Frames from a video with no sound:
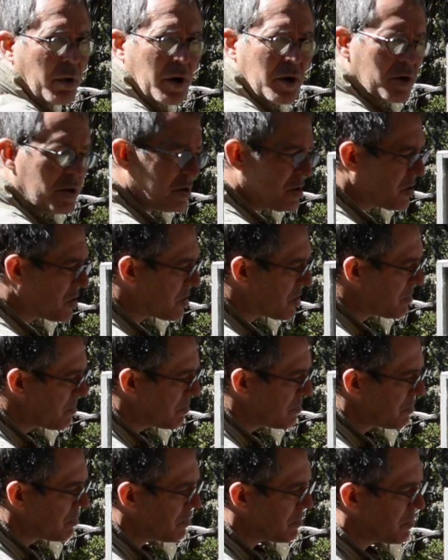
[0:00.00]
birds?
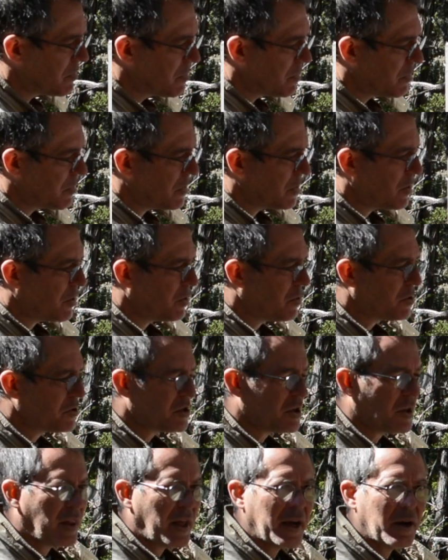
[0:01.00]
Or
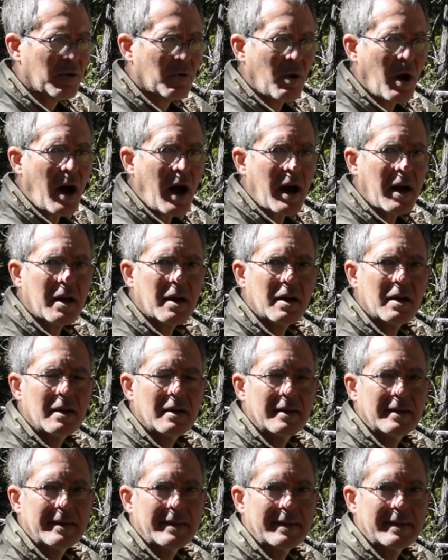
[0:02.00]
is it like rock?